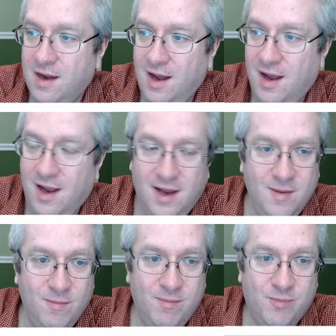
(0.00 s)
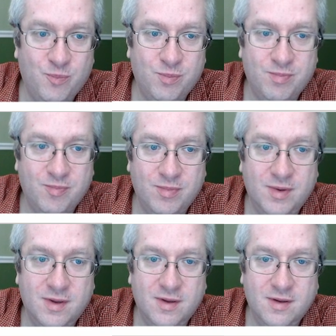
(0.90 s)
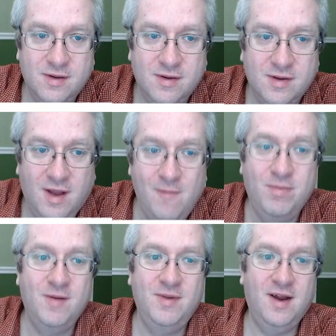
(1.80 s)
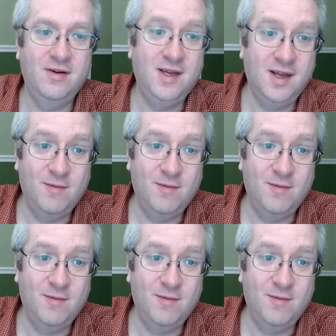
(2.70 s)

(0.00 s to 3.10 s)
I'm bummed out again. I'm